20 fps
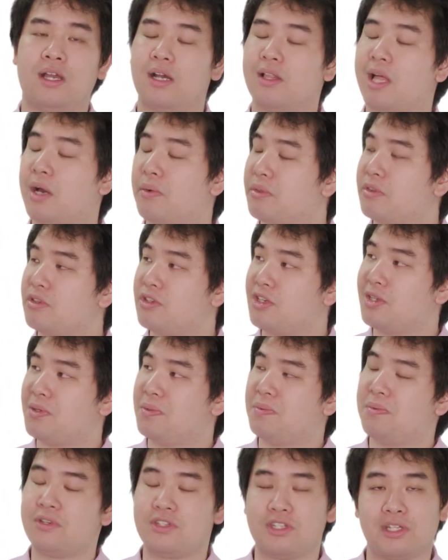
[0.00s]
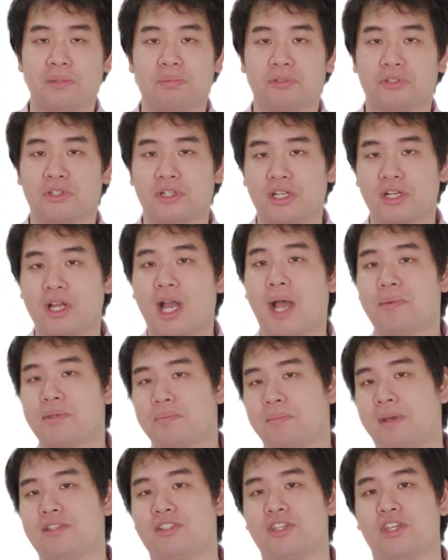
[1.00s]
along with new deep learning
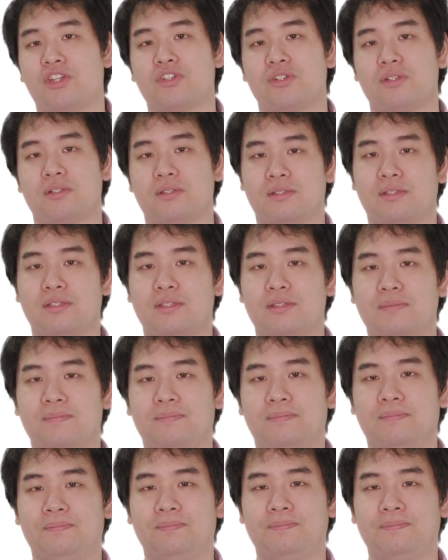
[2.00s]
optimizations.